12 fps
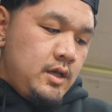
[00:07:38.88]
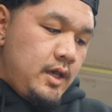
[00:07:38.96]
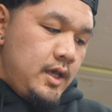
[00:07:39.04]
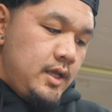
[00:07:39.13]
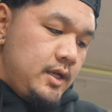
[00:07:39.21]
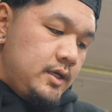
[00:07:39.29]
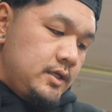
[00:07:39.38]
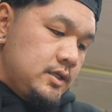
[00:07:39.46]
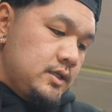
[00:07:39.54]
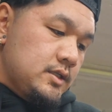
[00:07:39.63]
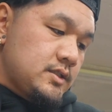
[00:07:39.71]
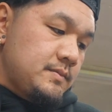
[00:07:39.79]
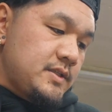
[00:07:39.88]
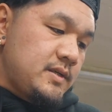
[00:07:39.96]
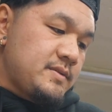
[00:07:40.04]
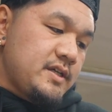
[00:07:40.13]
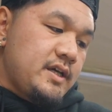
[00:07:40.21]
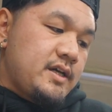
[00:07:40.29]
And
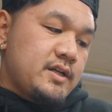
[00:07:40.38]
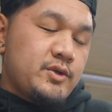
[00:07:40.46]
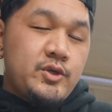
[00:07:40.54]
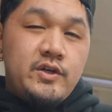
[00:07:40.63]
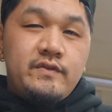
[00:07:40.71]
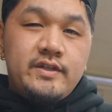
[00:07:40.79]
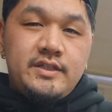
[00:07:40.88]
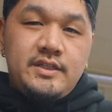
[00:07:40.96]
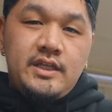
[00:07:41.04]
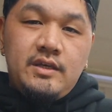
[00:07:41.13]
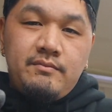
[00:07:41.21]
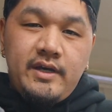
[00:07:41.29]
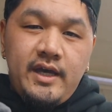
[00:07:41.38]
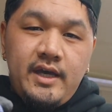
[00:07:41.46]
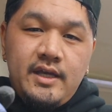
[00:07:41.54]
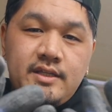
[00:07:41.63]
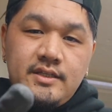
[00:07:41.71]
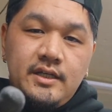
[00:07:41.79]
sometimes I get kind of nervous sticking my
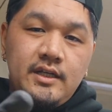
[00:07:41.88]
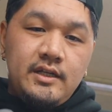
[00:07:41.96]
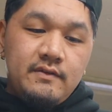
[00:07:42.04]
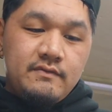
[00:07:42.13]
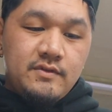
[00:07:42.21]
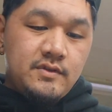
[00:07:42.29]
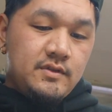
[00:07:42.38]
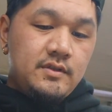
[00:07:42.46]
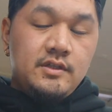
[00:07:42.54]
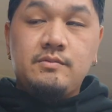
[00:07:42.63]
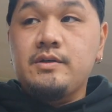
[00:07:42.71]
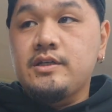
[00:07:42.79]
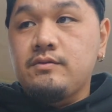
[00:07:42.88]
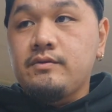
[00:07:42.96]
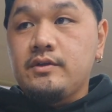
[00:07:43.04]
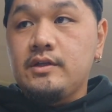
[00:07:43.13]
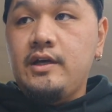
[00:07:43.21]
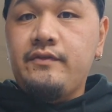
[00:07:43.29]
hands in gloves, especially
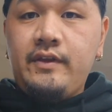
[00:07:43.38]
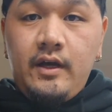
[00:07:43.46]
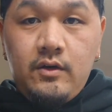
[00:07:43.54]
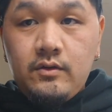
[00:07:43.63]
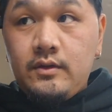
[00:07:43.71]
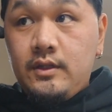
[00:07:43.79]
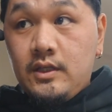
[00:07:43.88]
when they're left out.